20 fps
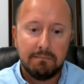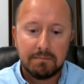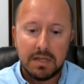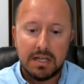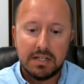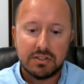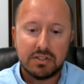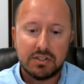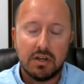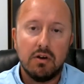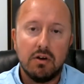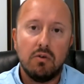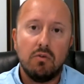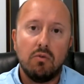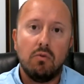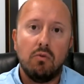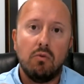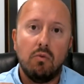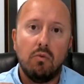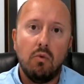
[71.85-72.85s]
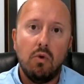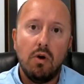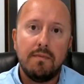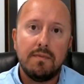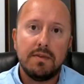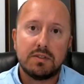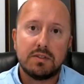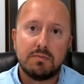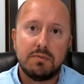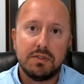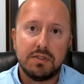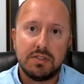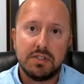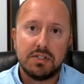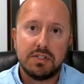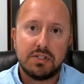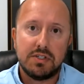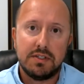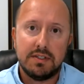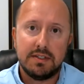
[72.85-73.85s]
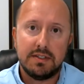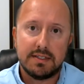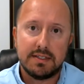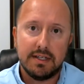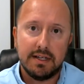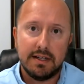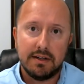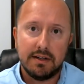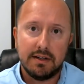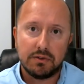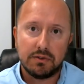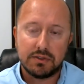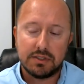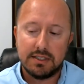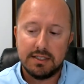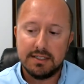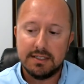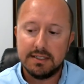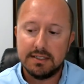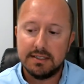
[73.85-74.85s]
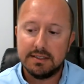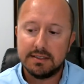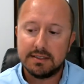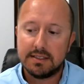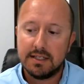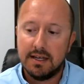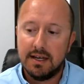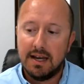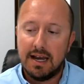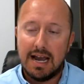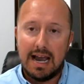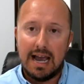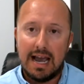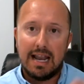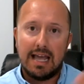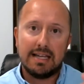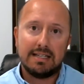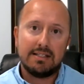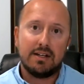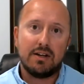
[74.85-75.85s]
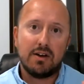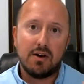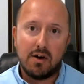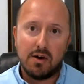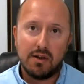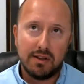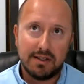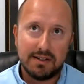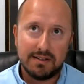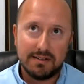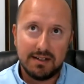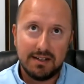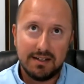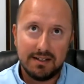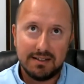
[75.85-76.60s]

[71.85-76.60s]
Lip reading: And so what this position entails is, I like to call it,